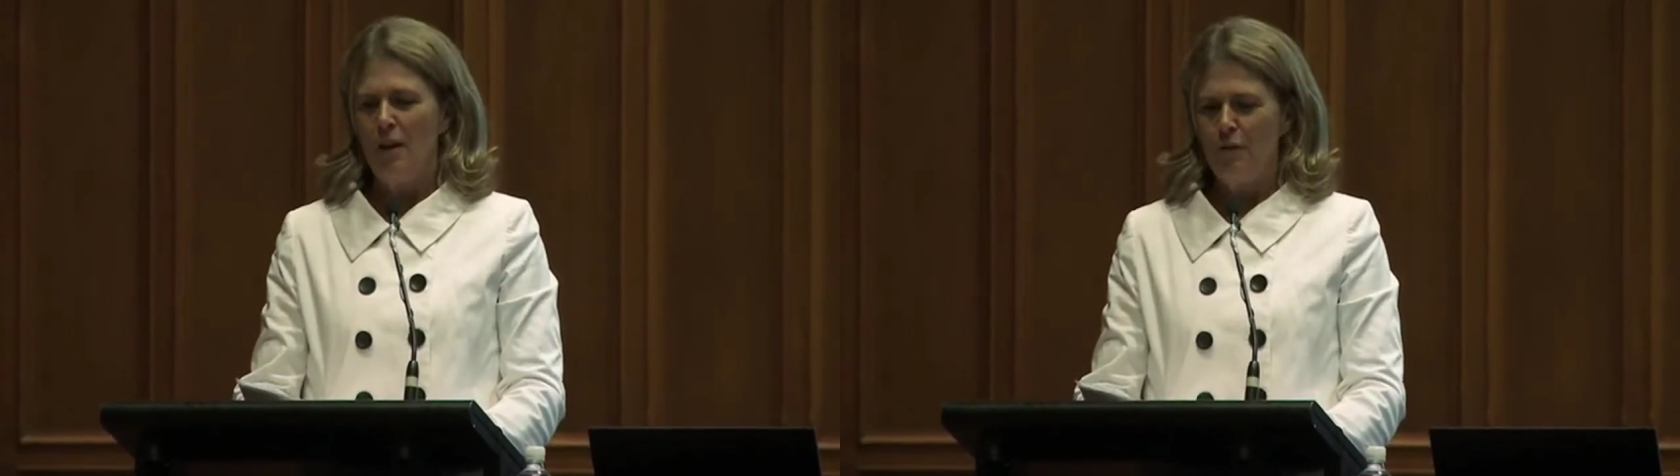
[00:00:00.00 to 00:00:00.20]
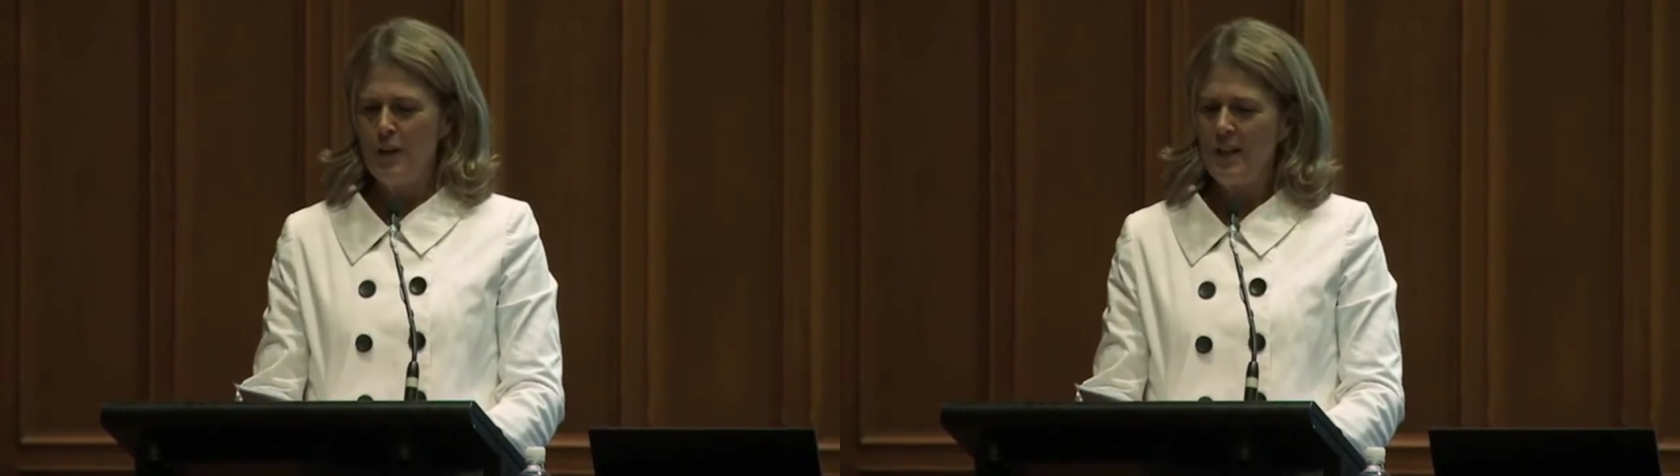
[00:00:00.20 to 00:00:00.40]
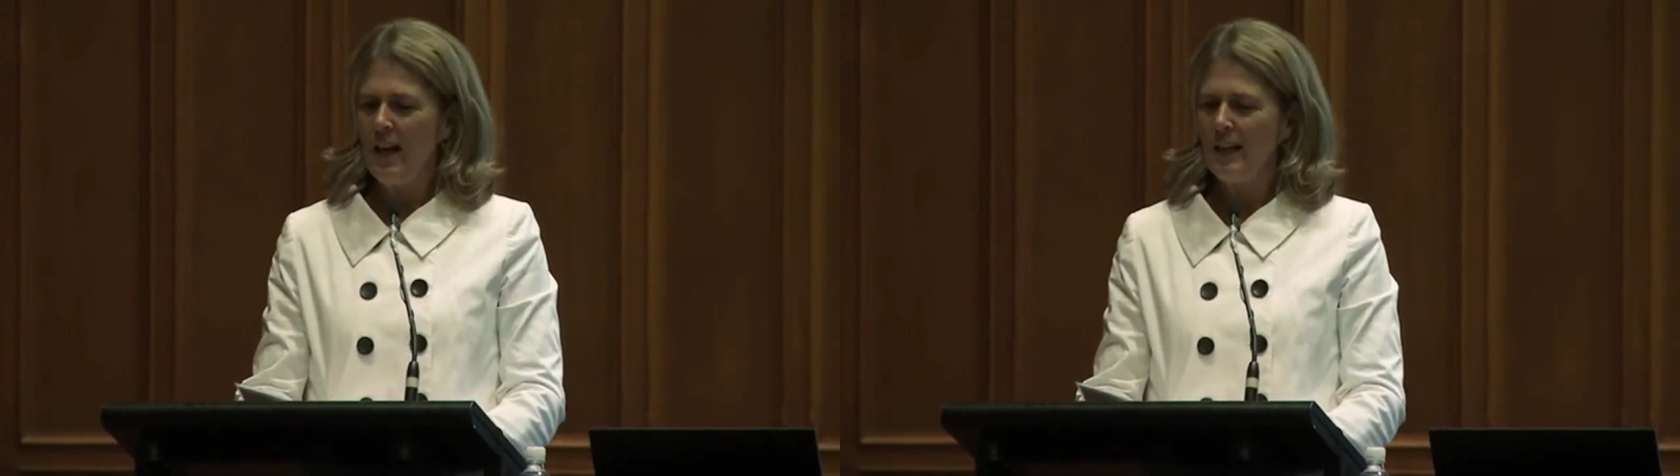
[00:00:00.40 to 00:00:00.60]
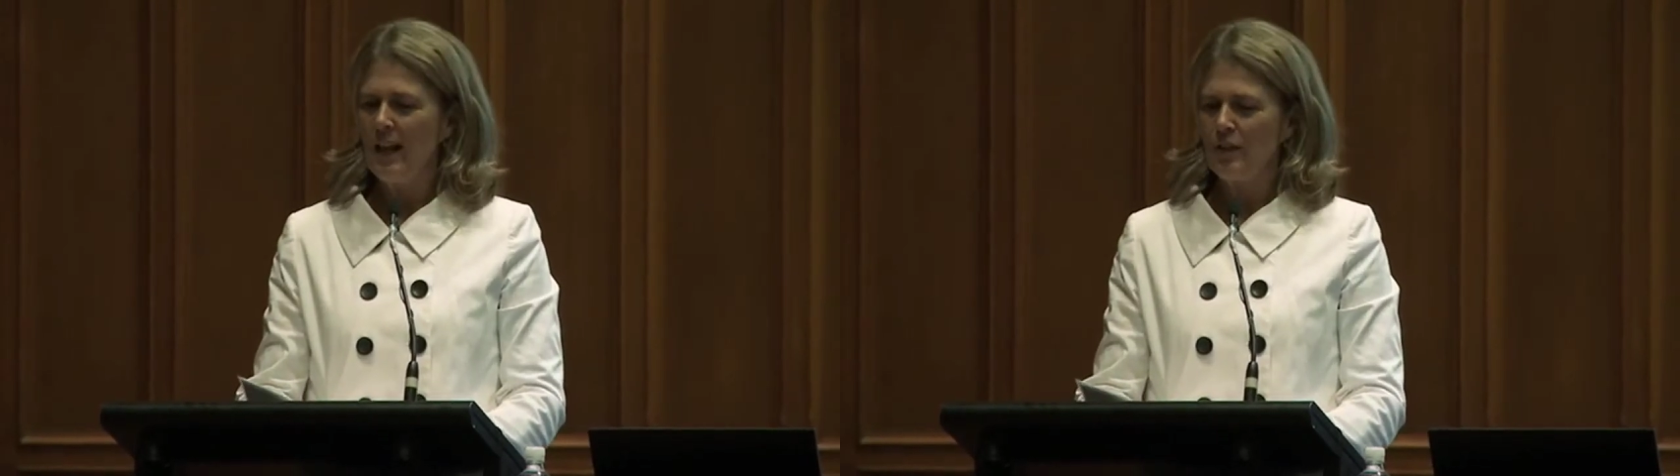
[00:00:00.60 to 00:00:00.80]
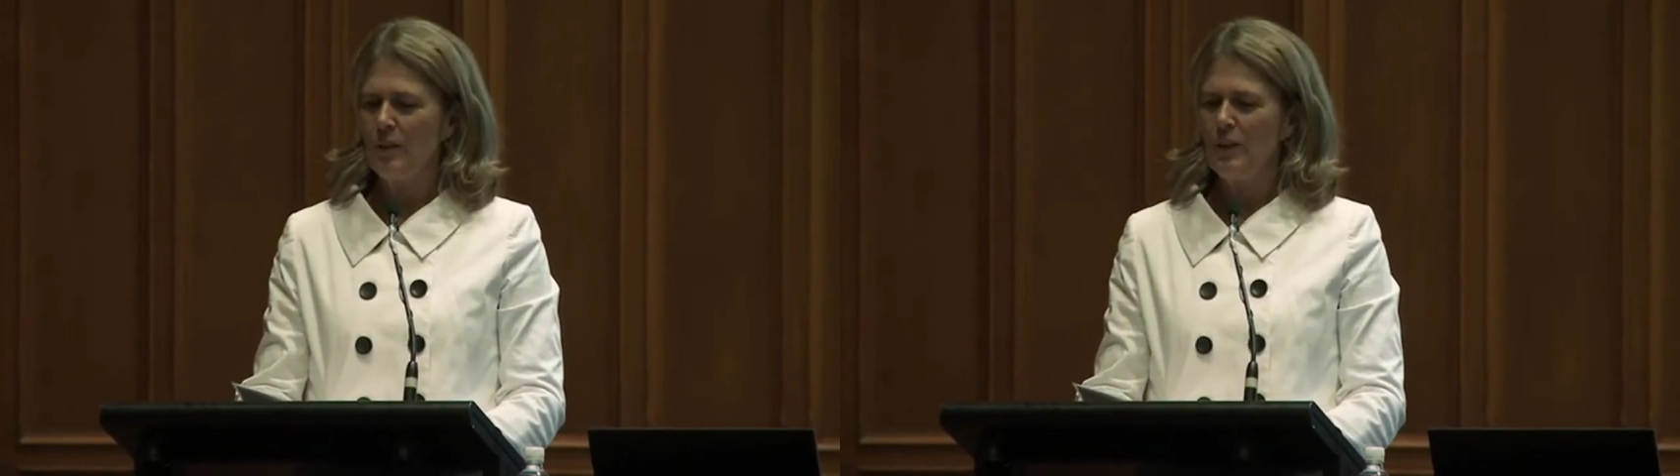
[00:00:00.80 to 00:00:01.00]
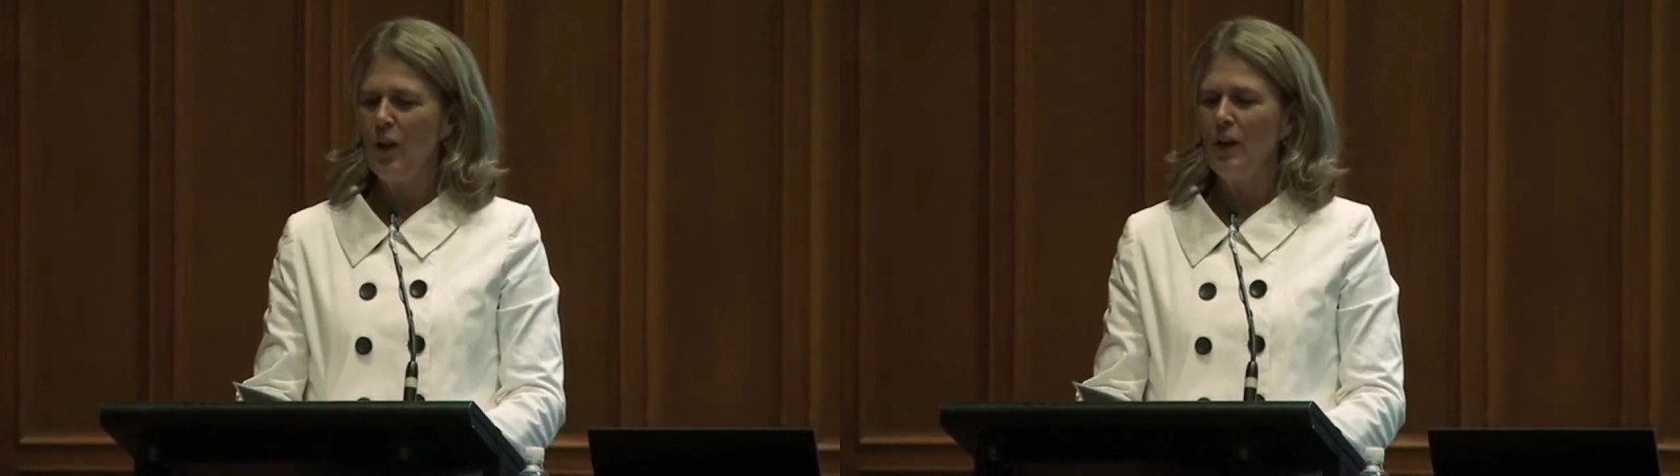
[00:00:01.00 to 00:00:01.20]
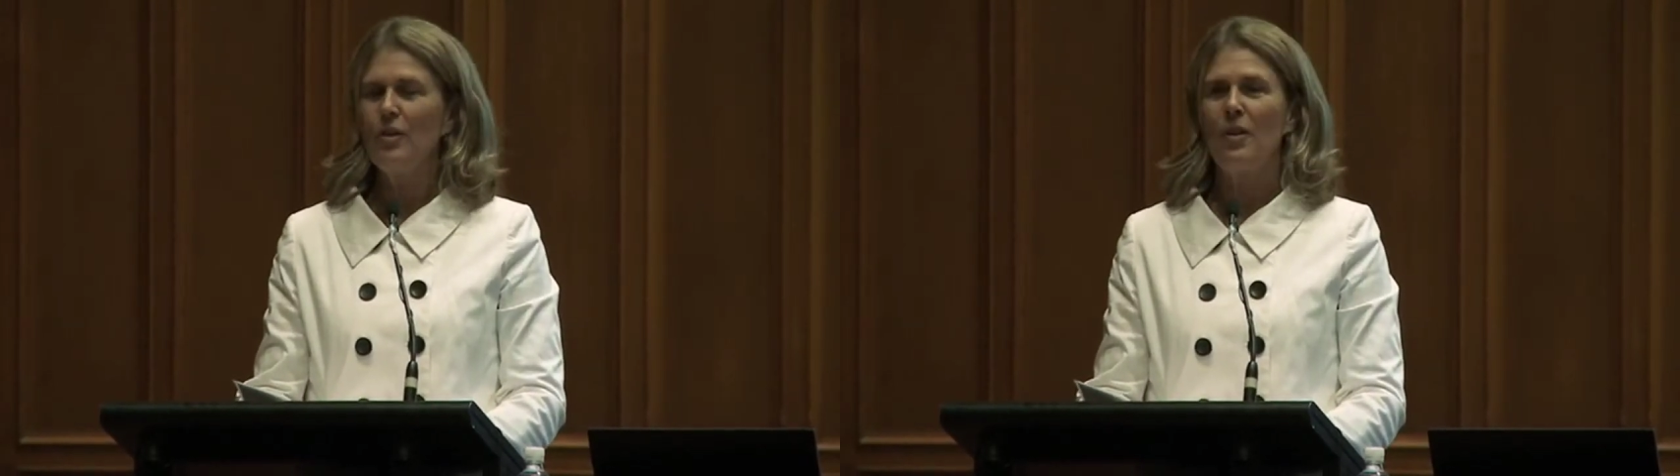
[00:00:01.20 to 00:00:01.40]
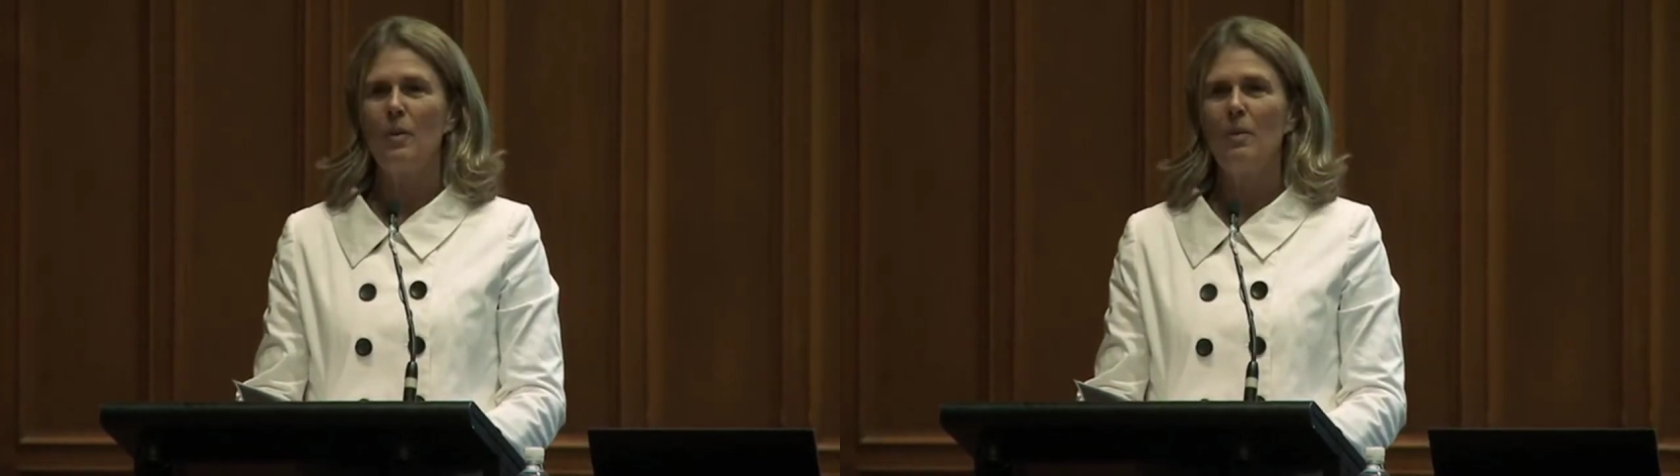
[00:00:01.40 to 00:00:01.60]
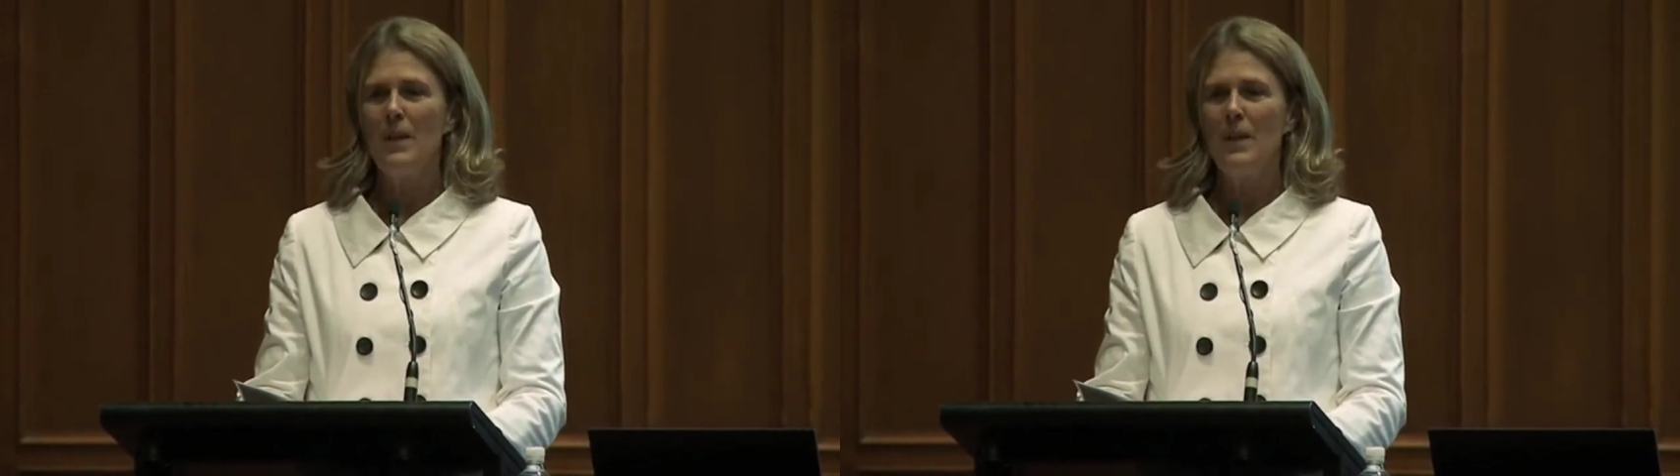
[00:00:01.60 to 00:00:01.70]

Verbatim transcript: Firstly, I'd like to acknowledge that we're